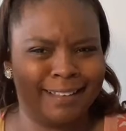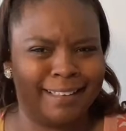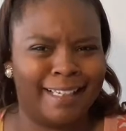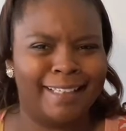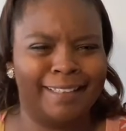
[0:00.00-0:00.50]

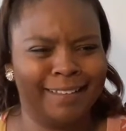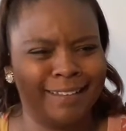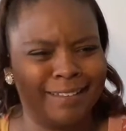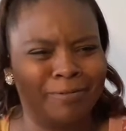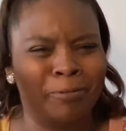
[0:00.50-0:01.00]
and they
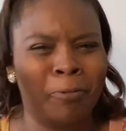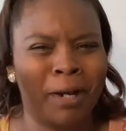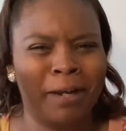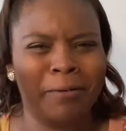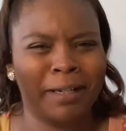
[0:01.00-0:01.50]

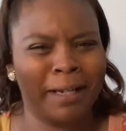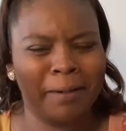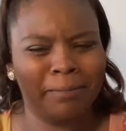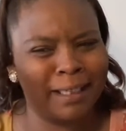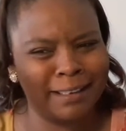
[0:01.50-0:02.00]
well
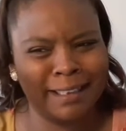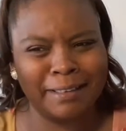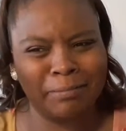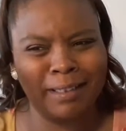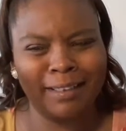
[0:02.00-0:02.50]
kempt. They
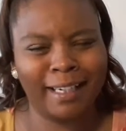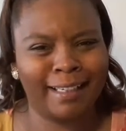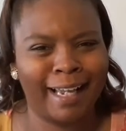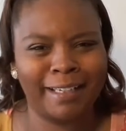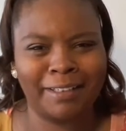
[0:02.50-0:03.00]
just be
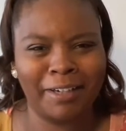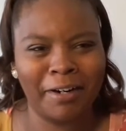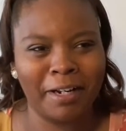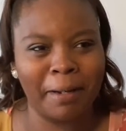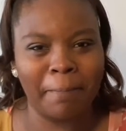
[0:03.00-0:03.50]
looking like
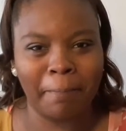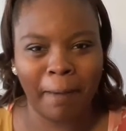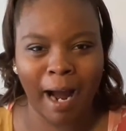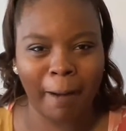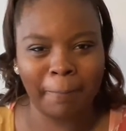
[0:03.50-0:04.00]
dirty
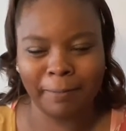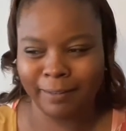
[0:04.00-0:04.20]
mop,